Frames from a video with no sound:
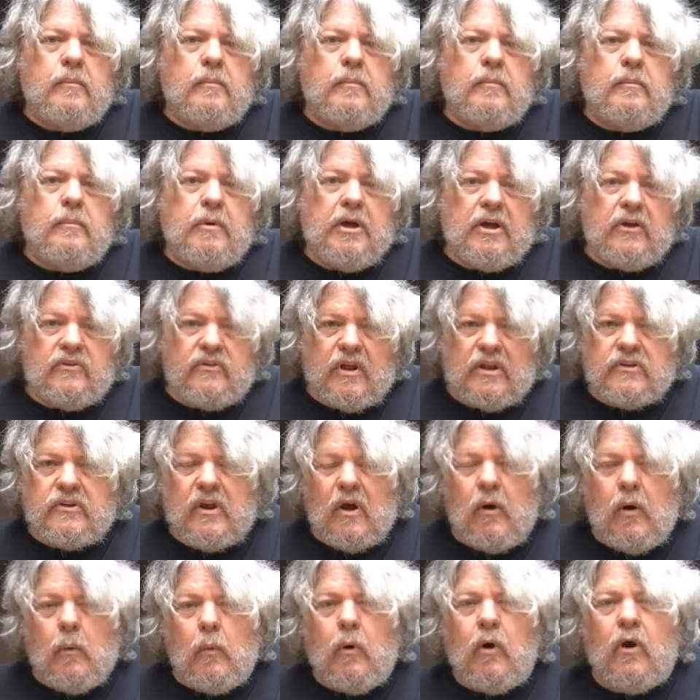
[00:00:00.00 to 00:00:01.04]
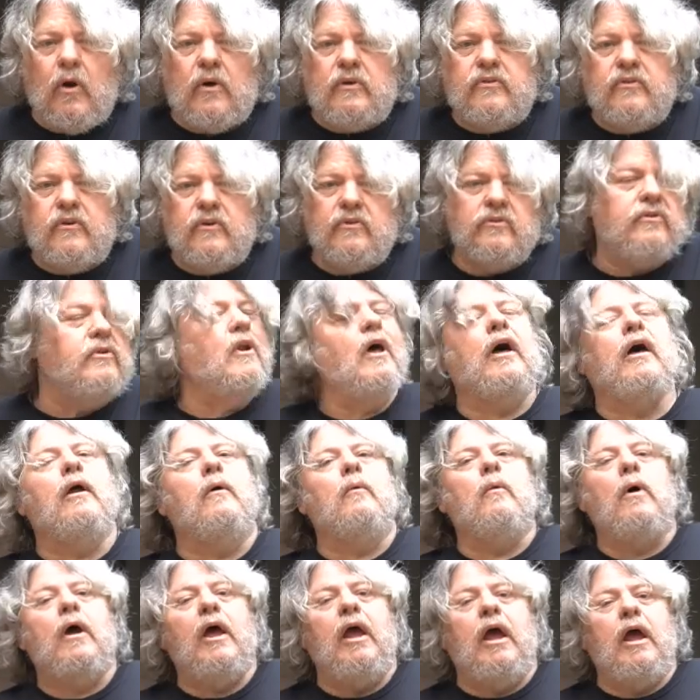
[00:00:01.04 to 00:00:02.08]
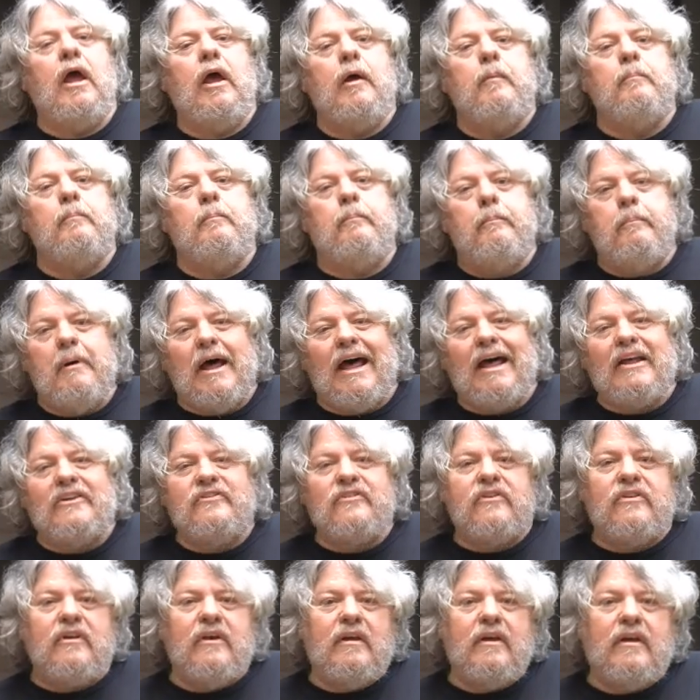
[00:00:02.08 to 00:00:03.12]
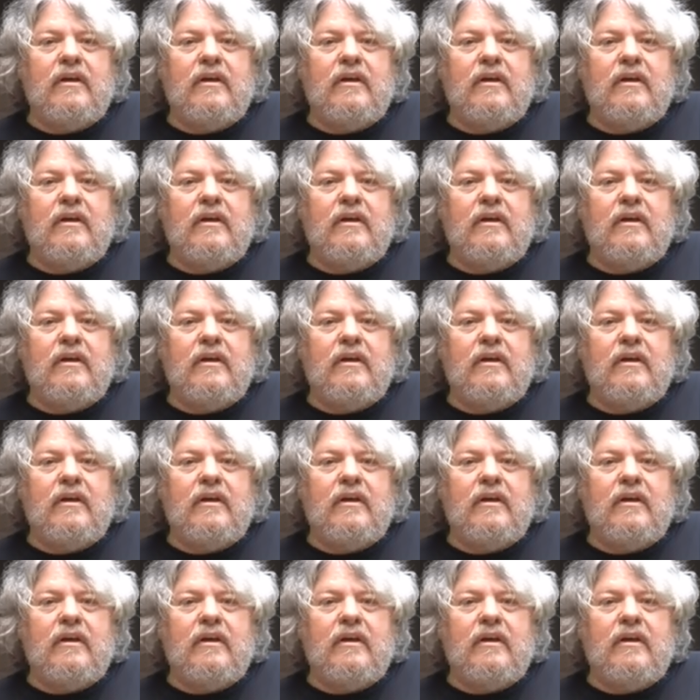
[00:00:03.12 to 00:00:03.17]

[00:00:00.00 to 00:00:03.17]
Because that's how it works. There's not a best